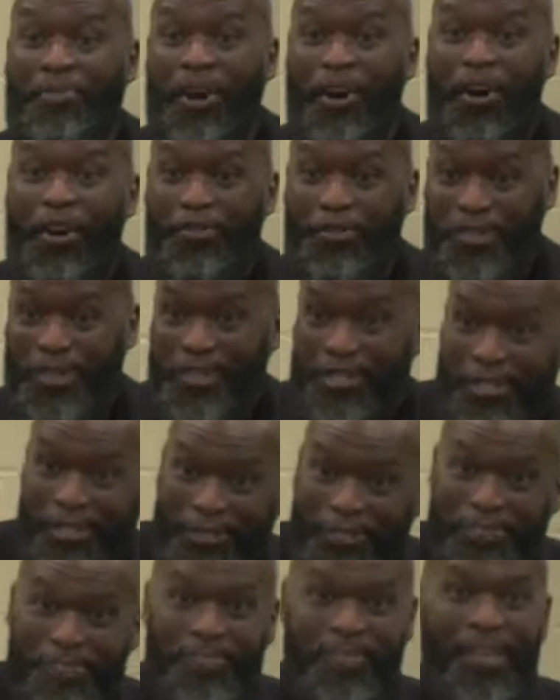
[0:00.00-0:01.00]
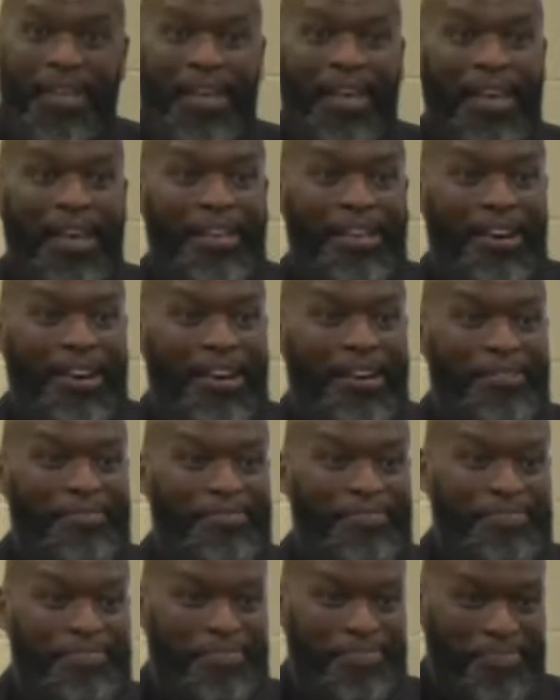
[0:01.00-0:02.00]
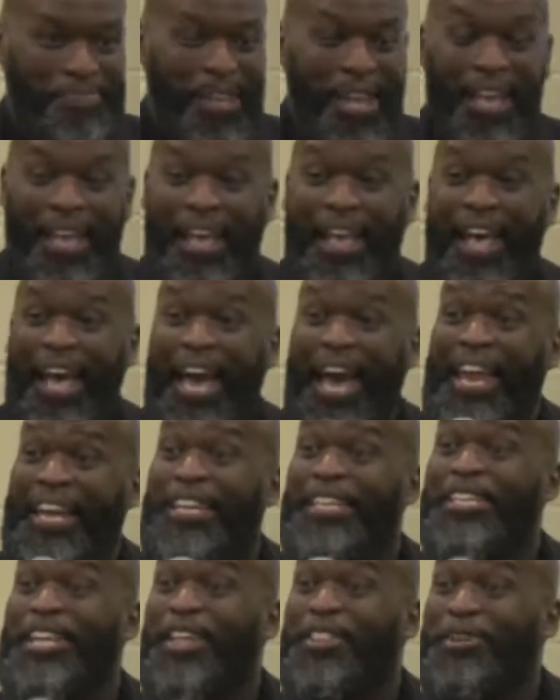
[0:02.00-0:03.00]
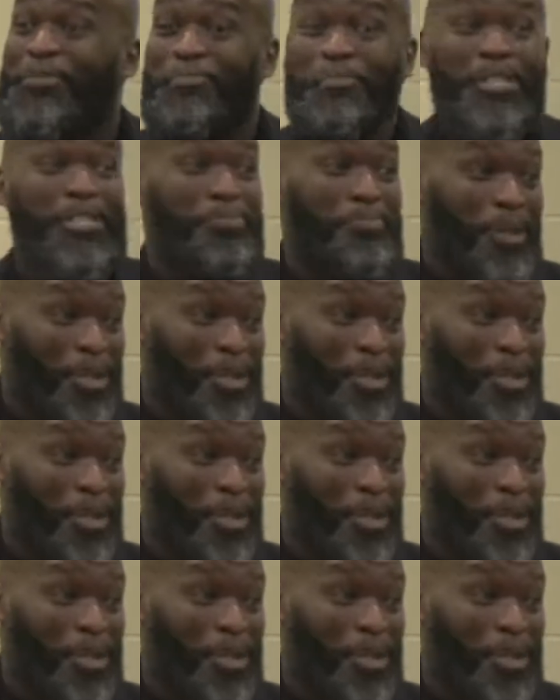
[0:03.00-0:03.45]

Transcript: of my office. And I had another Miss